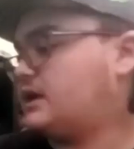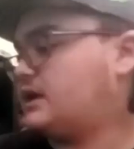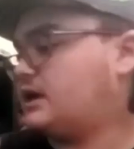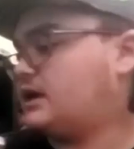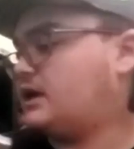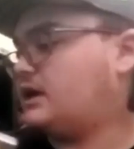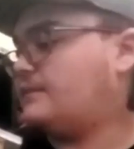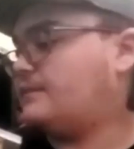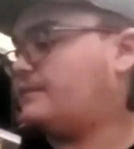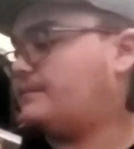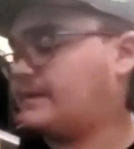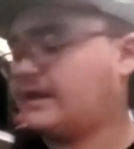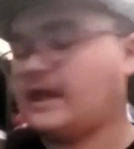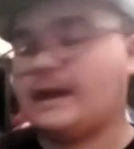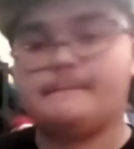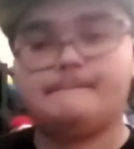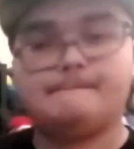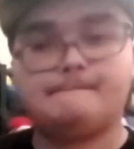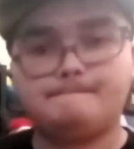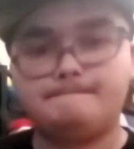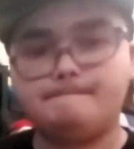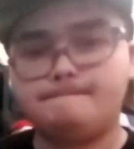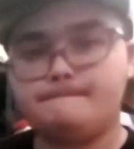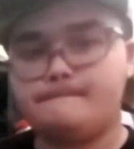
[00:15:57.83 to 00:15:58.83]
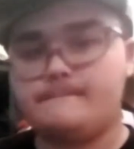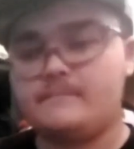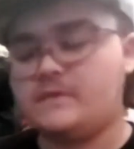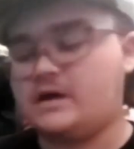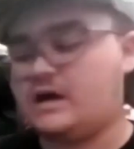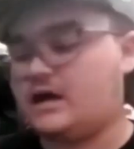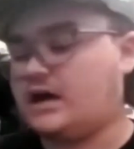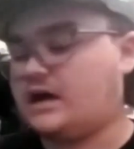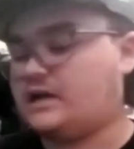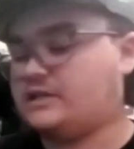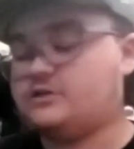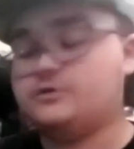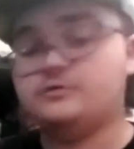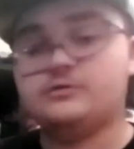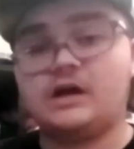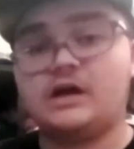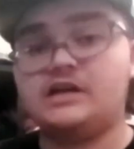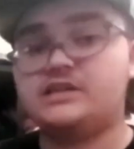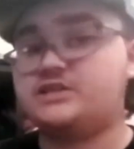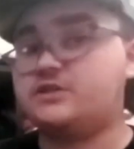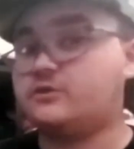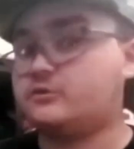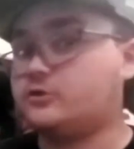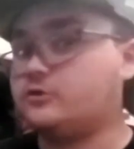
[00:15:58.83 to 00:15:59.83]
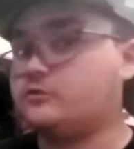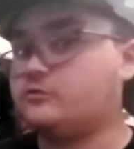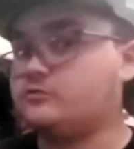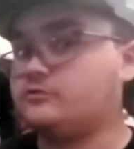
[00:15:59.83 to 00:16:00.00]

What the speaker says: But yeah, I still